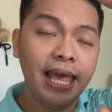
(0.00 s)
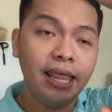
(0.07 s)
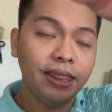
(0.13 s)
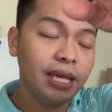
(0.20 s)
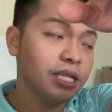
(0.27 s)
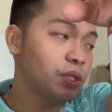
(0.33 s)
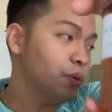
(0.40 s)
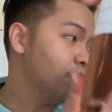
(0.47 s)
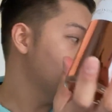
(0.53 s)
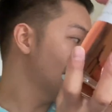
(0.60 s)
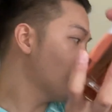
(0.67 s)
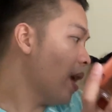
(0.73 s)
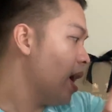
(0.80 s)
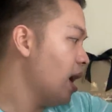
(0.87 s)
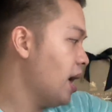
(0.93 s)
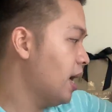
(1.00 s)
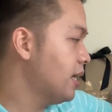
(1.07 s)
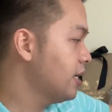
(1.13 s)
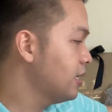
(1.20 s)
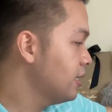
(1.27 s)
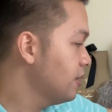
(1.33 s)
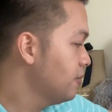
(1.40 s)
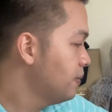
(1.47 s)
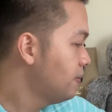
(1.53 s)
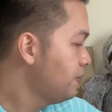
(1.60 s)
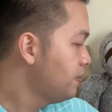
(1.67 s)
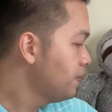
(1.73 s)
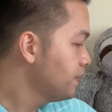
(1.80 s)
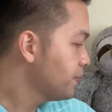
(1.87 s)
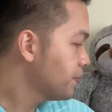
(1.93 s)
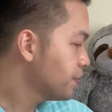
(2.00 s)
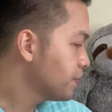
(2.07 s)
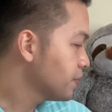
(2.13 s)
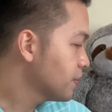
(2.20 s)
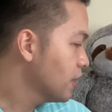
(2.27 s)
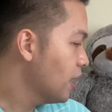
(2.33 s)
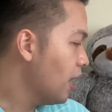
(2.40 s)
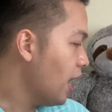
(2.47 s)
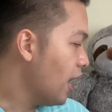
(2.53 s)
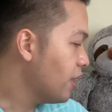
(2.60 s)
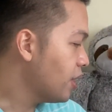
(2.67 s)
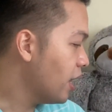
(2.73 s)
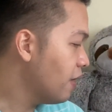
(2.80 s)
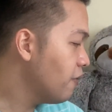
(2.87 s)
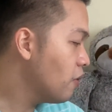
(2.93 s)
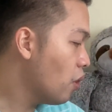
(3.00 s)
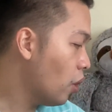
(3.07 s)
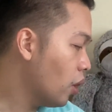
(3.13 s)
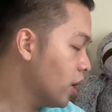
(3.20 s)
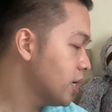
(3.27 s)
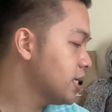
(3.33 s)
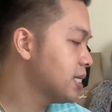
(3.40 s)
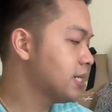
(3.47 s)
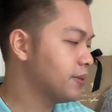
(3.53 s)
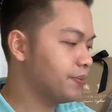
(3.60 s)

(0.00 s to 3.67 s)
That's Eau d'Ispahan. And then, of course,